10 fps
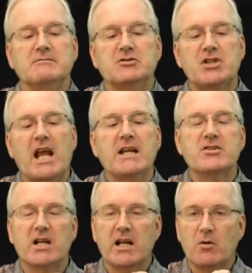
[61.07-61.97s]

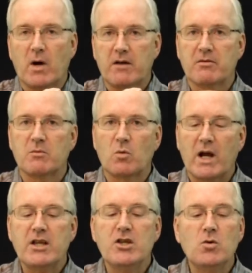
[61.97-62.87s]
change in any way from the
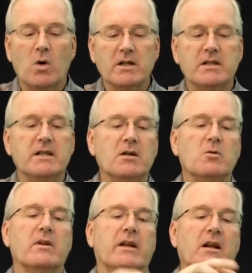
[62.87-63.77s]
way you want to deal
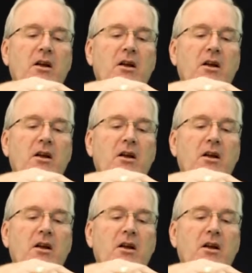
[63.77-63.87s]
with it.